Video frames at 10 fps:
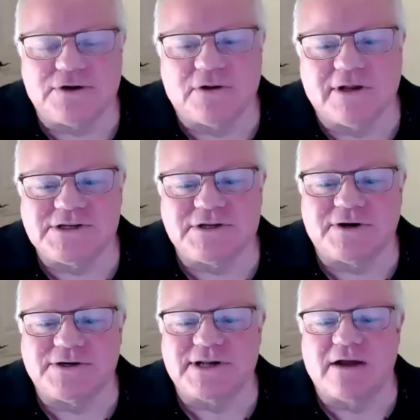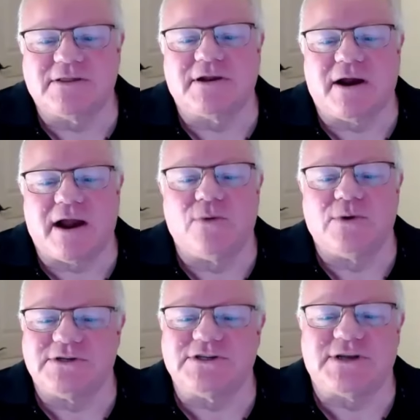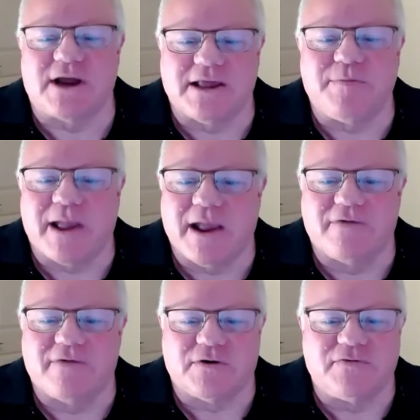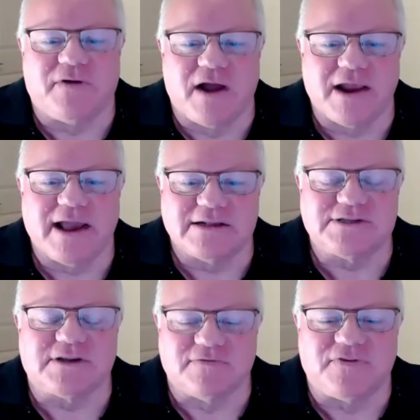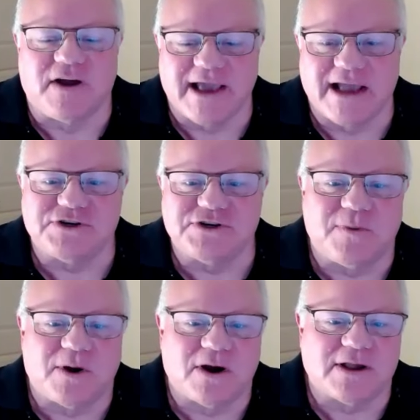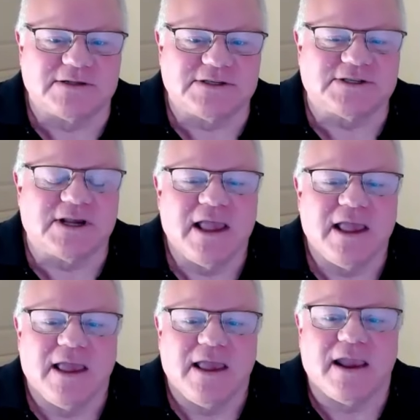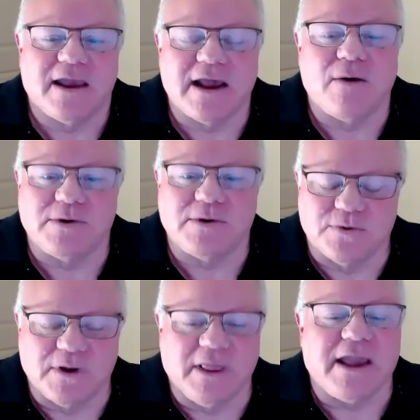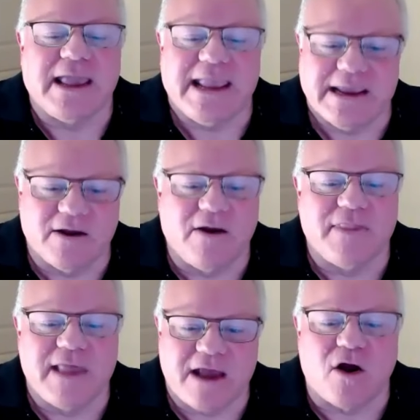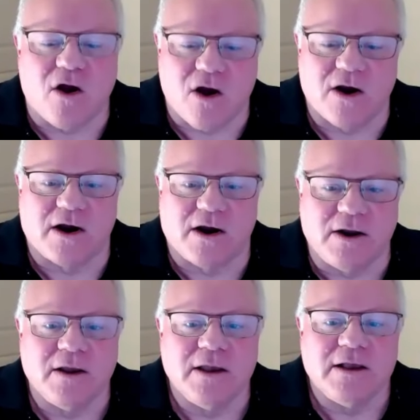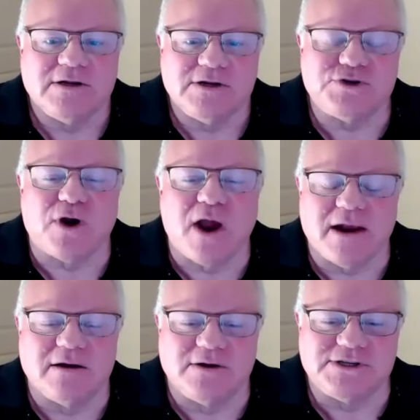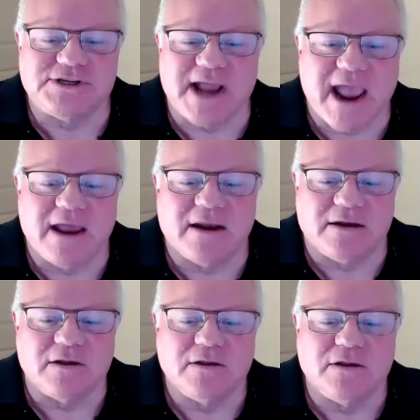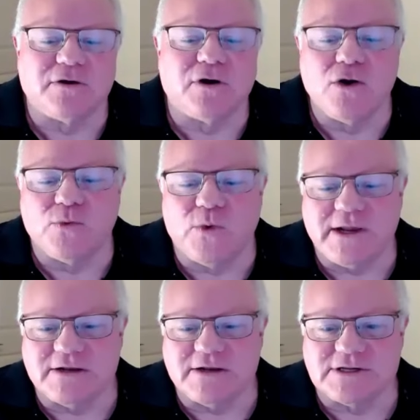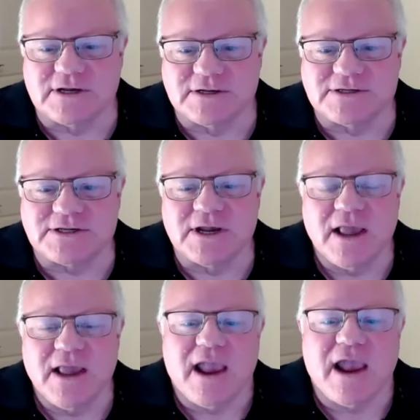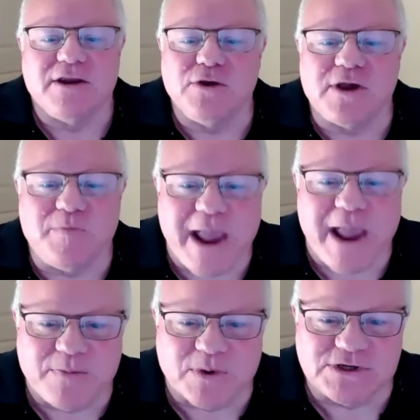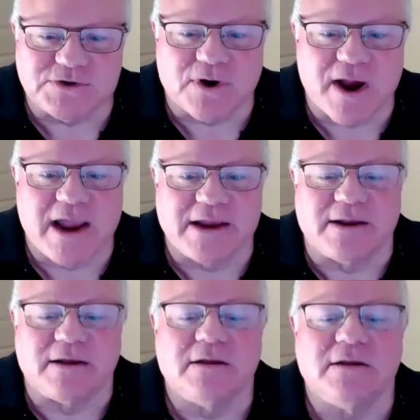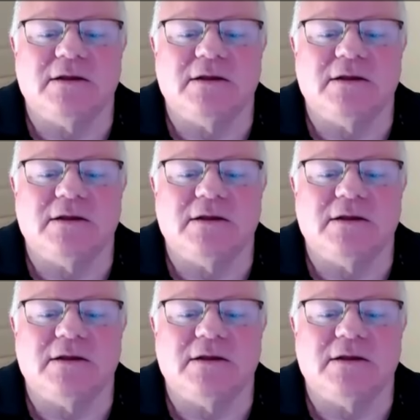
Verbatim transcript: your listeners out there, I would study behavioral finance and financial markets, and I would really hit on that hard to try and understand your own weaknesses. And you could paper trade